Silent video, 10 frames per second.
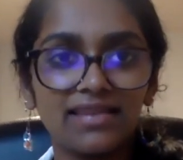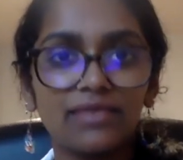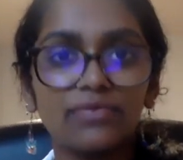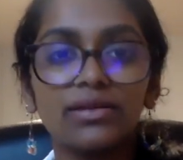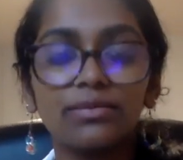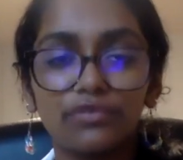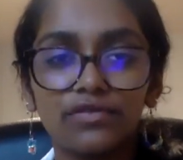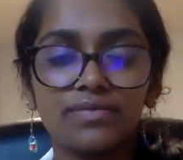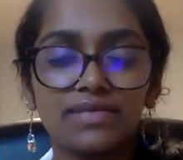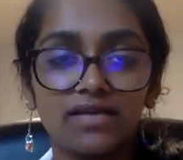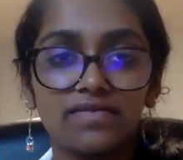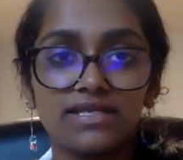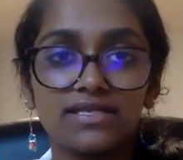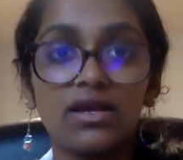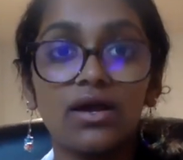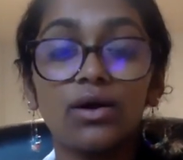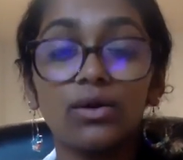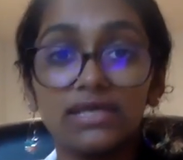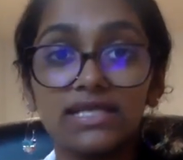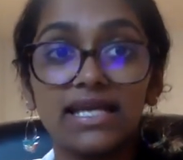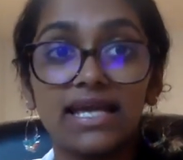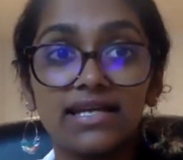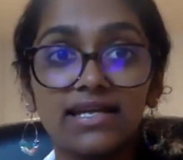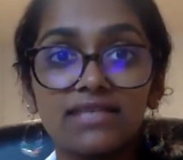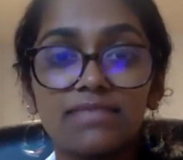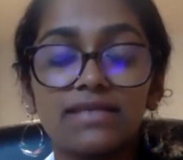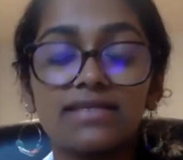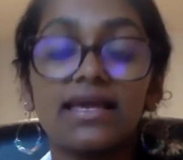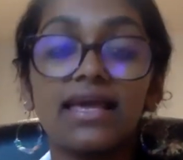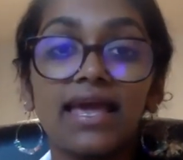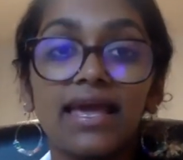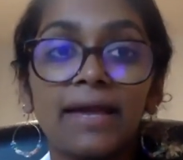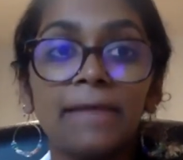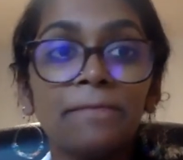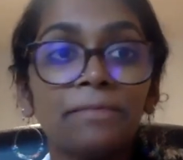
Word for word: They really prove themselves as holistic candidates by saying, hey,